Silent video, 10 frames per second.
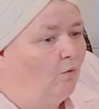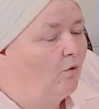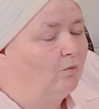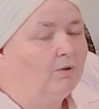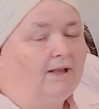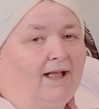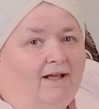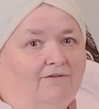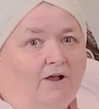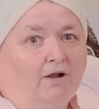or we'll
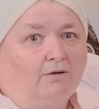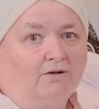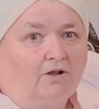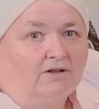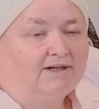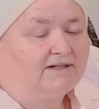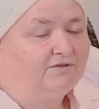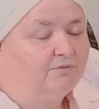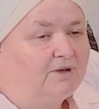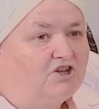have our contact
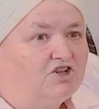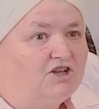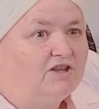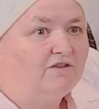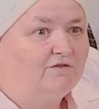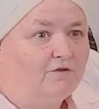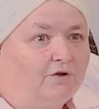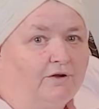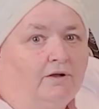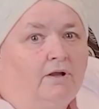information in the
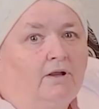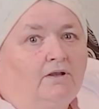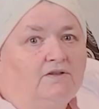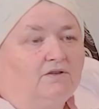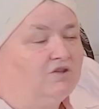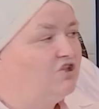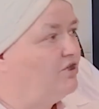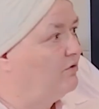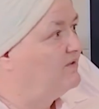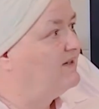footer so that
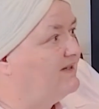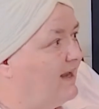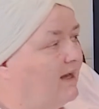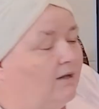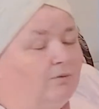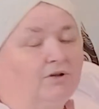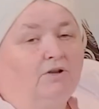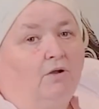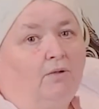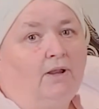she knows exactly where to
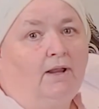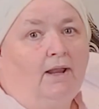go.